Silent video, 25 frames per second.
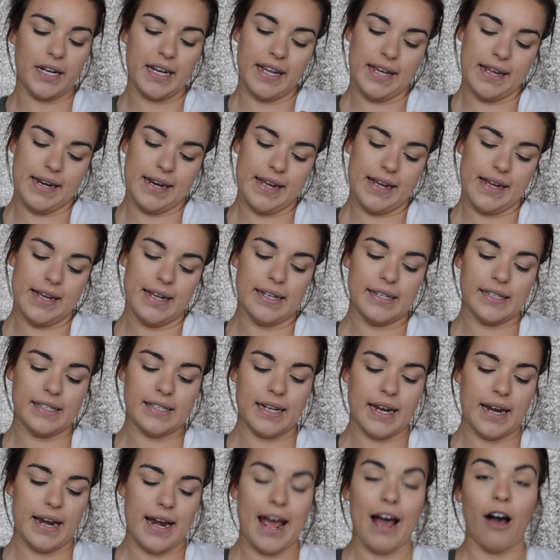It is
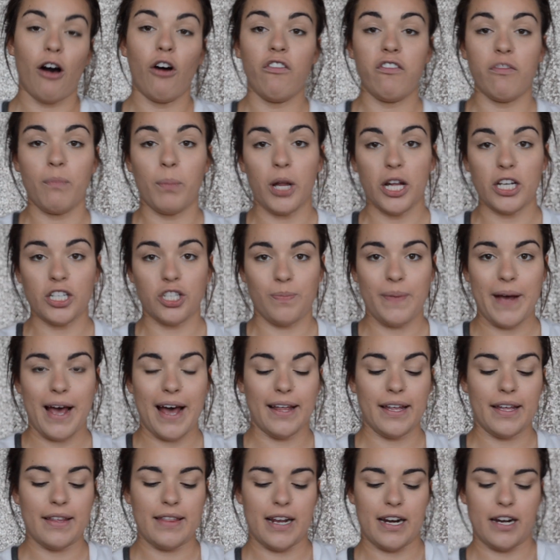an e.l.f. blush
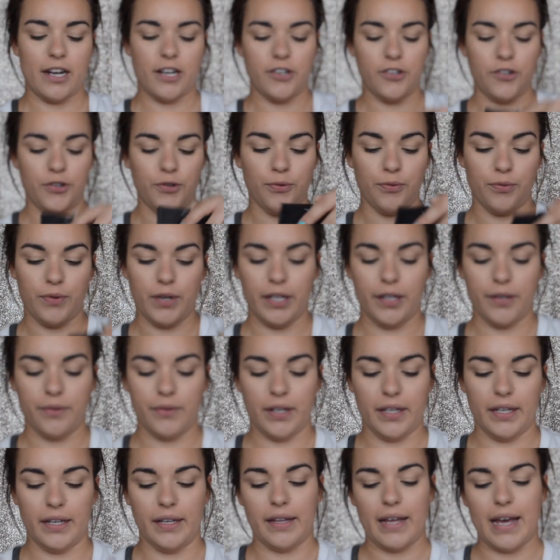palette that I do really,
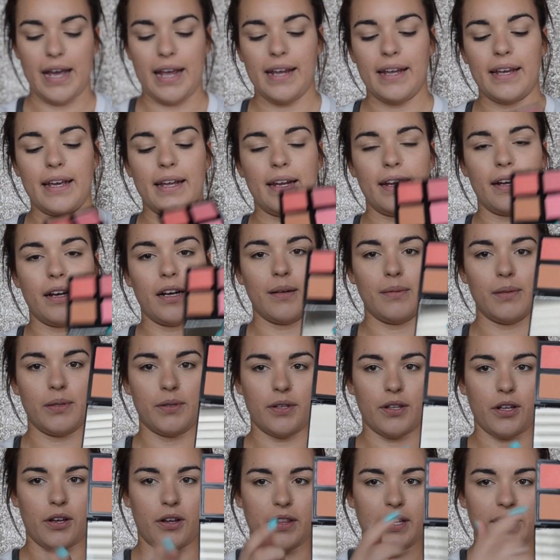really like, and it comes with
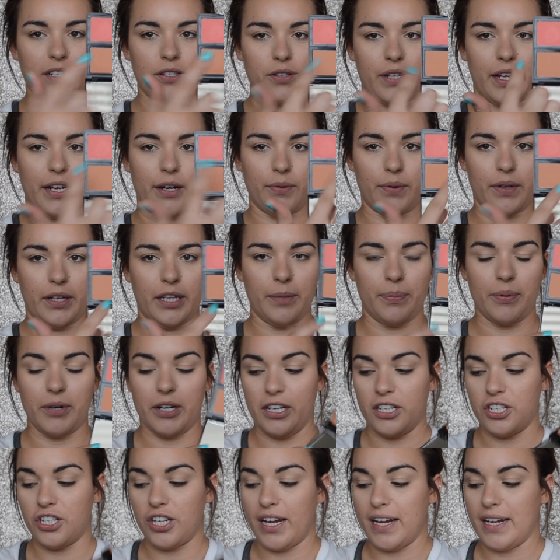all these like really pretty
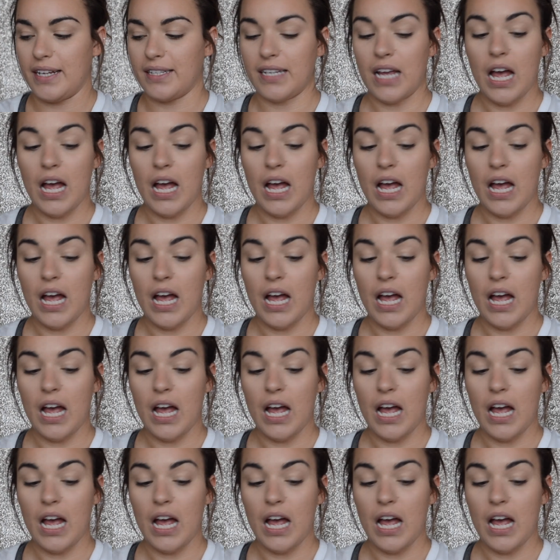shades.